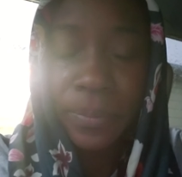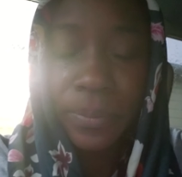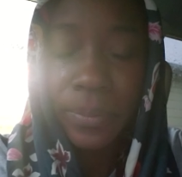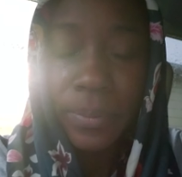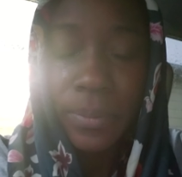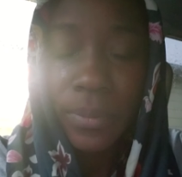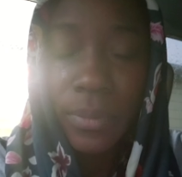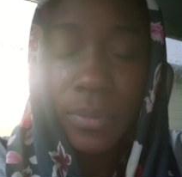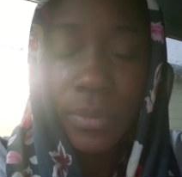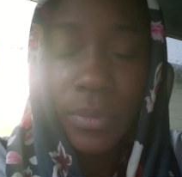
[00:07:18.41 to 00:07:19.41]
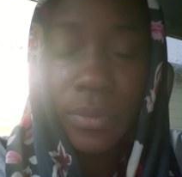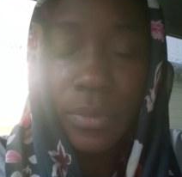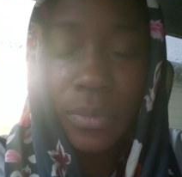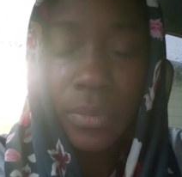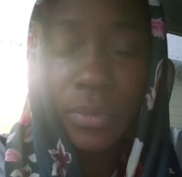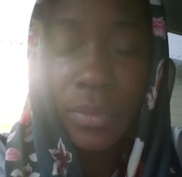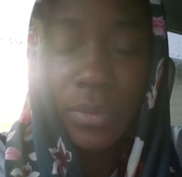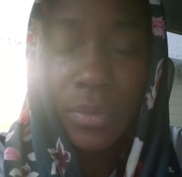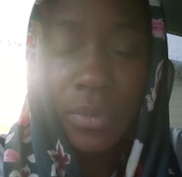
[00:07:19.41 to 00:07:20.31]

(silence)